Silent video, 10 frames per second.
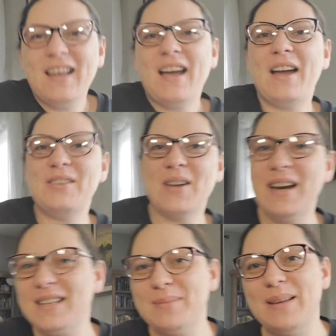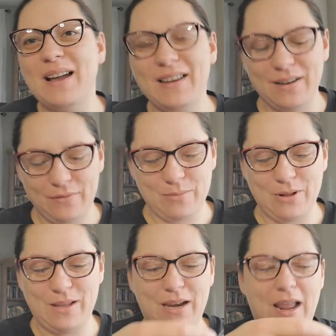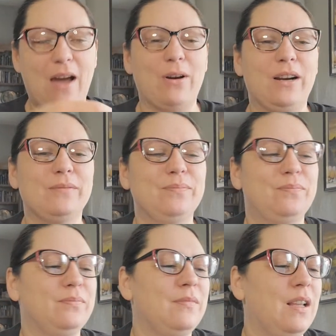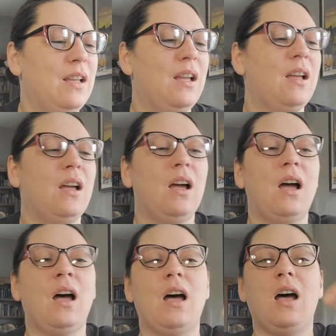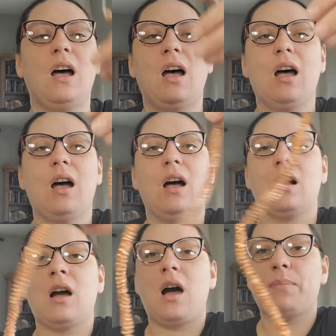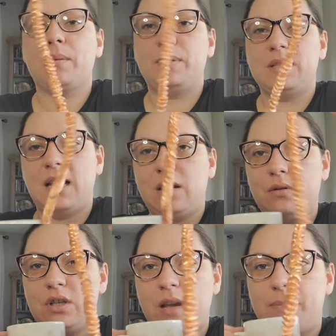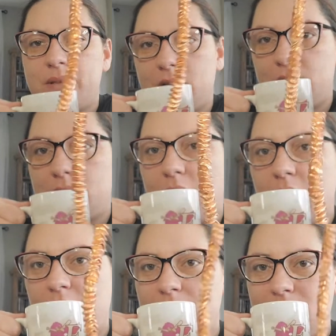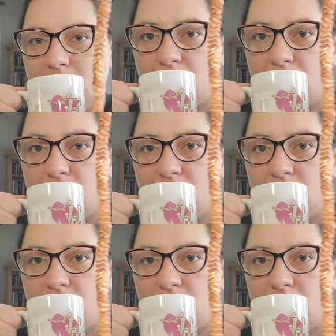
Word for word: try not to be on here for more than an hour. Uh, copper potato chips and stardust.